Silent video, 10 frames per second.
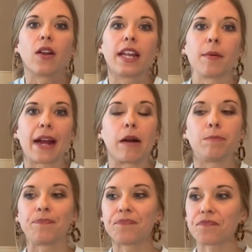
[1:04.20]
Hear me out.
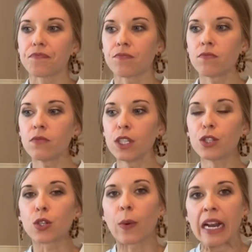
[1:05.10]

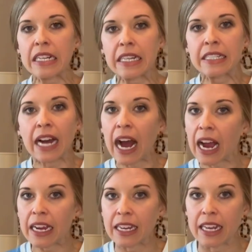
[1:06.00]
So when I say
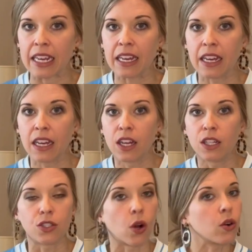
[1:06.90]
tidy,
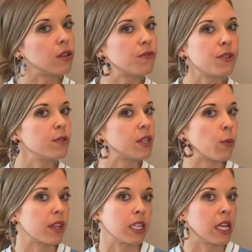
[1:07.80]
don't confuse it
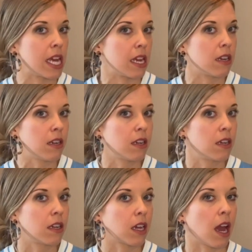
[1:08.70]
with clean,
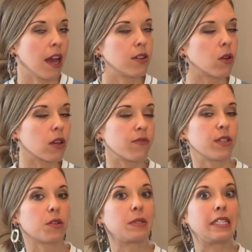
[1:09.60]
okay? Don't
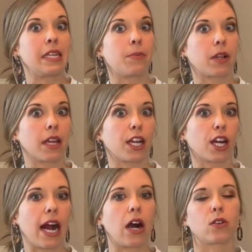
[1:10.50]
confuse it with deep cleaning your
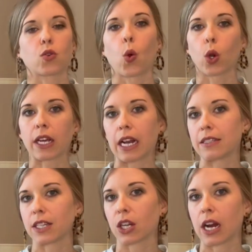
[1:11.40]
house,
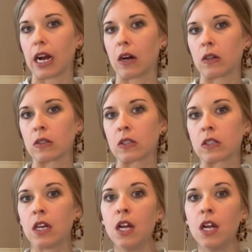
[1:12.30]
organizing your house.